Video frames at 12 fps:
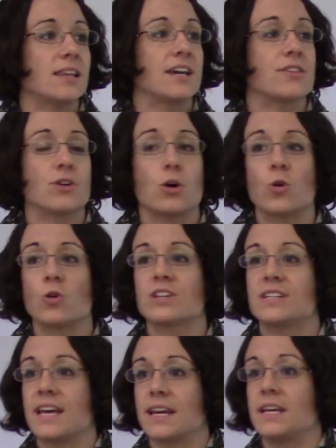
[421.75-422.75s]
like the old
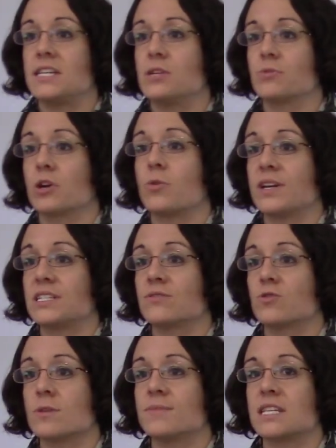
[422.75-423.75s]
NetID request
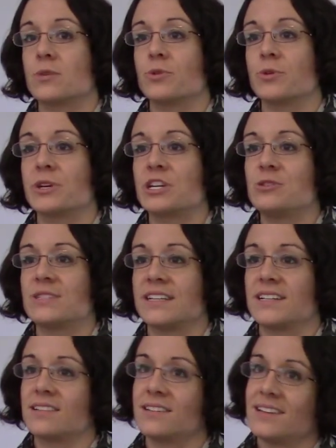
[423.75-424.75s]
forms that we were
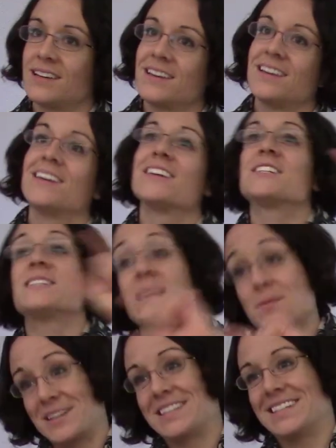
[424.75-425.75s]
using to
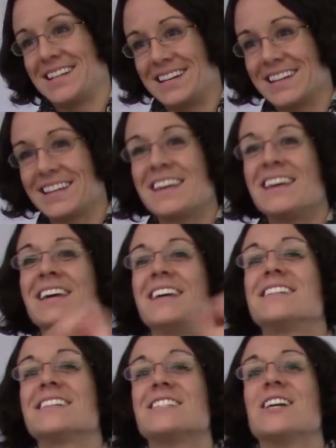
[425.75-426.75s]
some extent. It
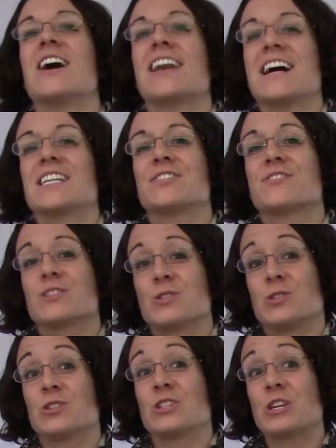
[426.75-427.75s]
does not ask for
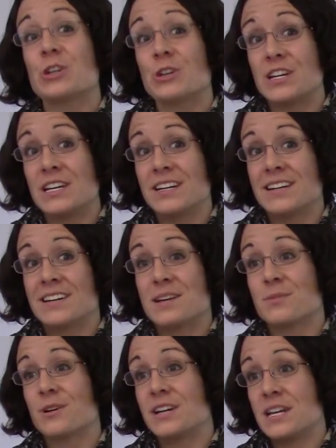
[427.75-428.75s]
social security
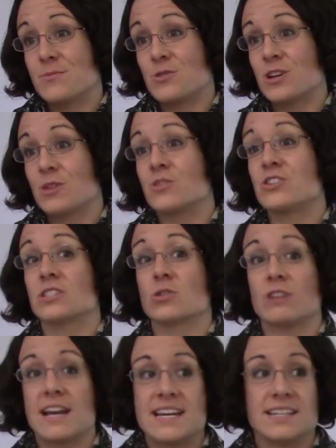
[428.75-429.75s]
number anymore, which is
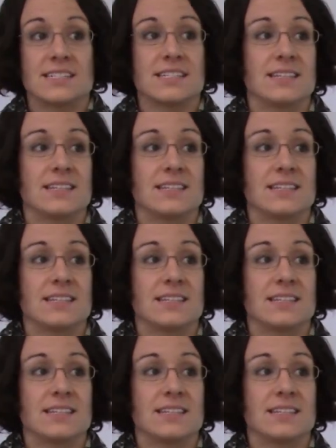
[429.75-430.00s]
great.